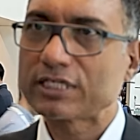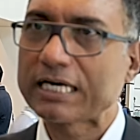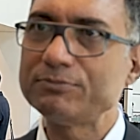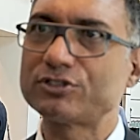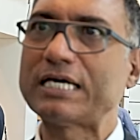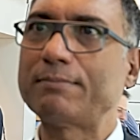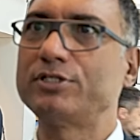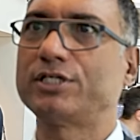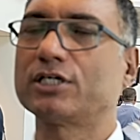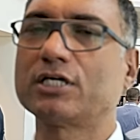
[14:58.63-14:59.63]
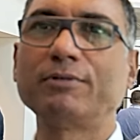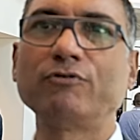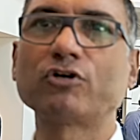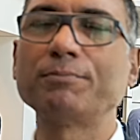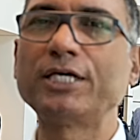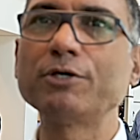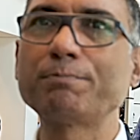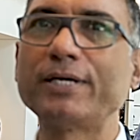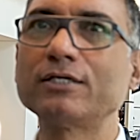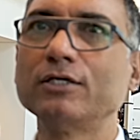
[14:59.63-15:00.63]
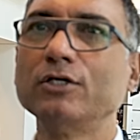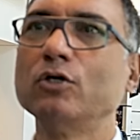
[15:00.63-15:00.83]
timestamp data coming from equipment,